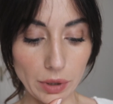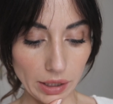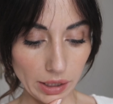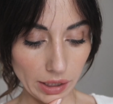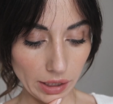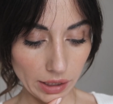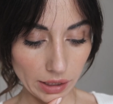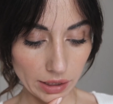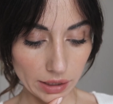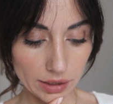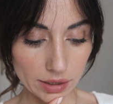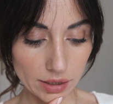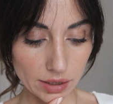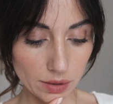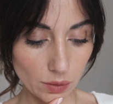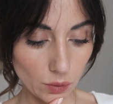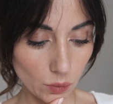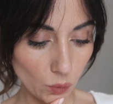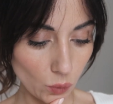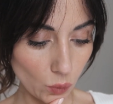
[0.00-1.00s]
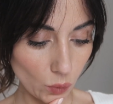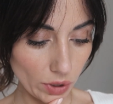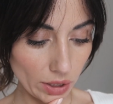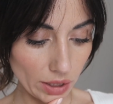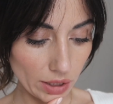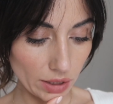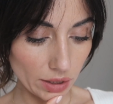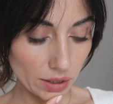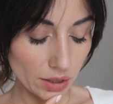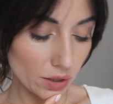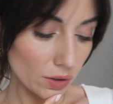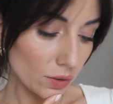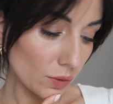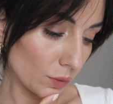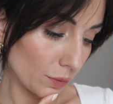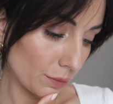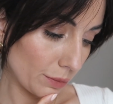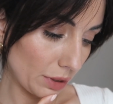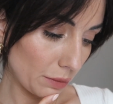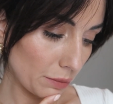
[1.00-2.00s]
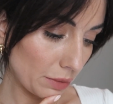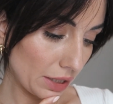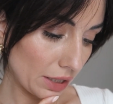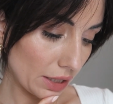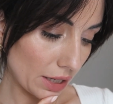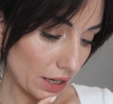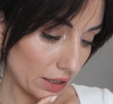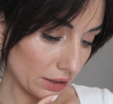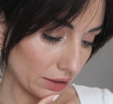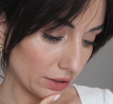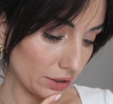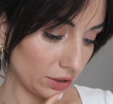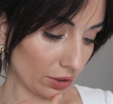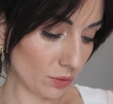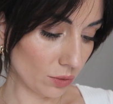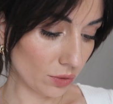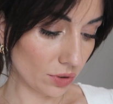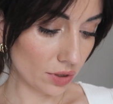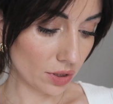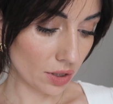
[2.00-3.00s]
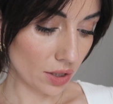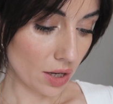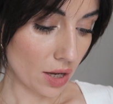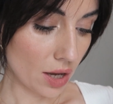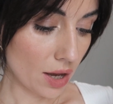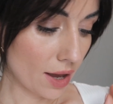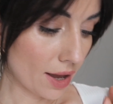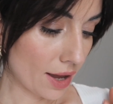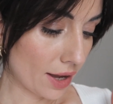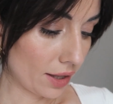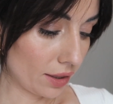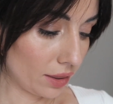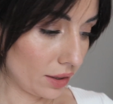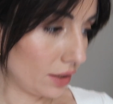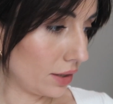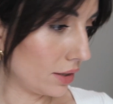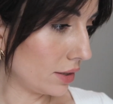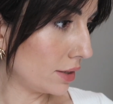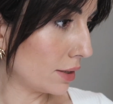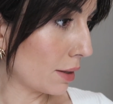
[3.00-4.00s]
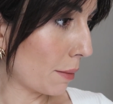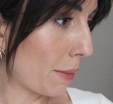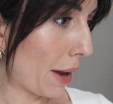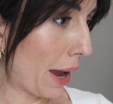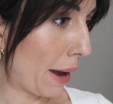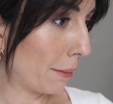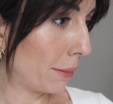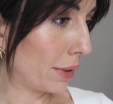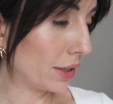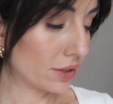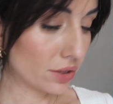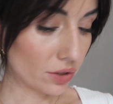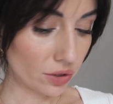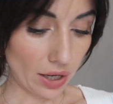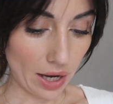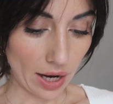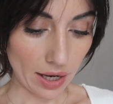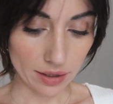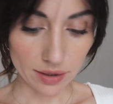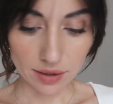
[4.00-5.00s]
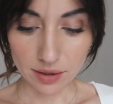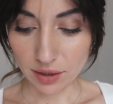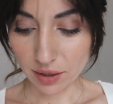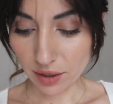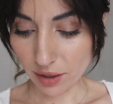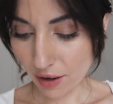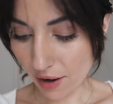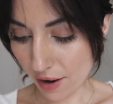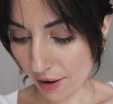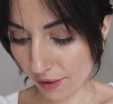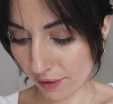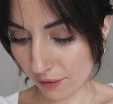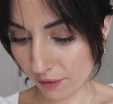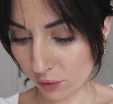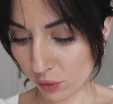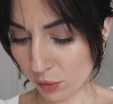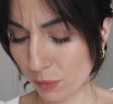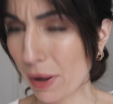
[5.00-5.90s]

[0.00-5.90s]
it with, oh, maybe I'll use this pampas grass that I have, or